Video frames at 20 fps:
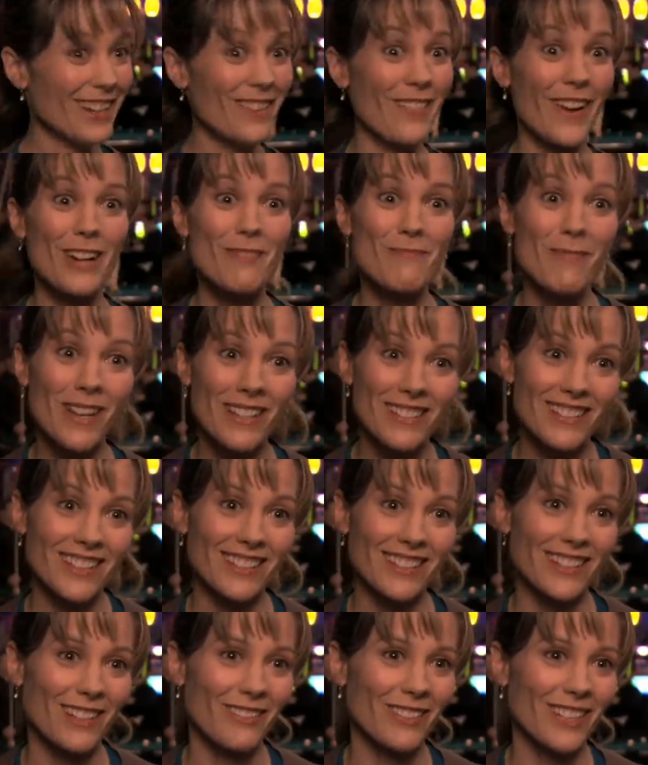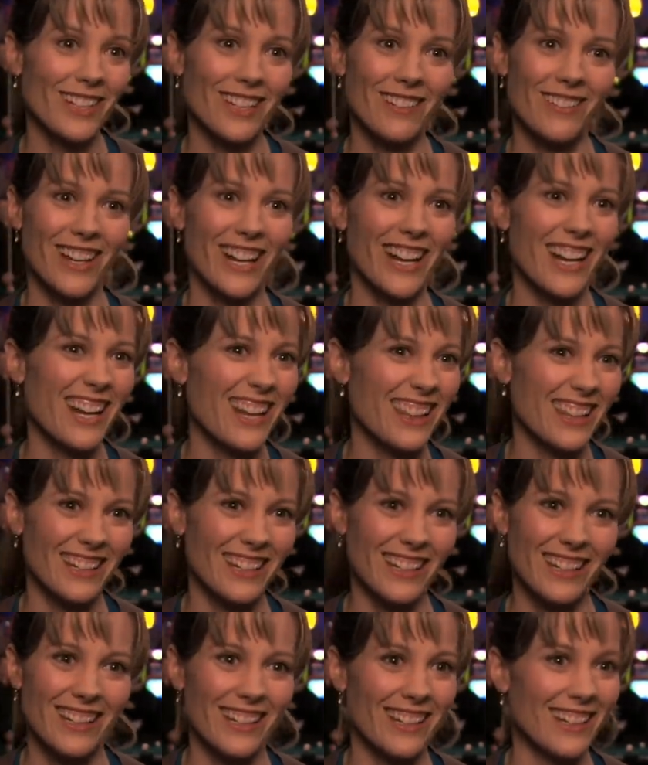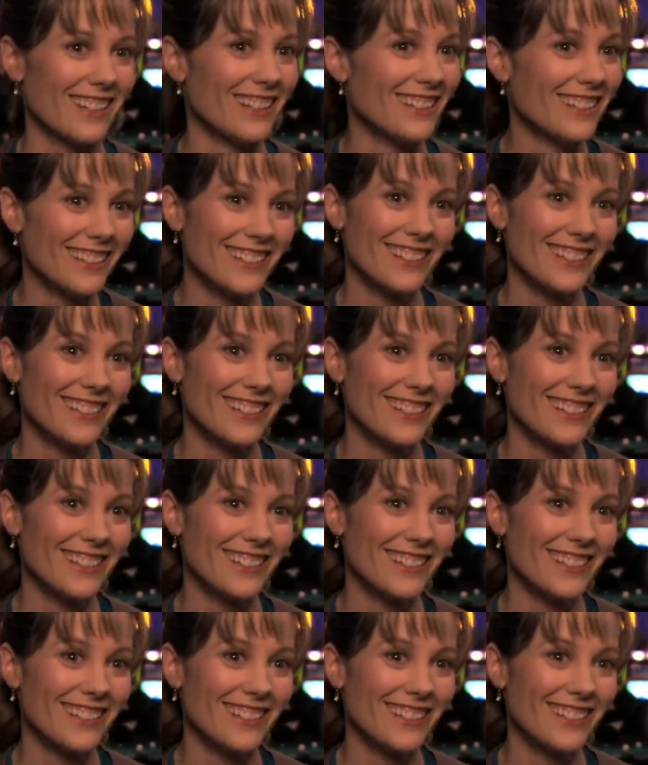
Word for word: if I had a boss like that, we'd never get anything done.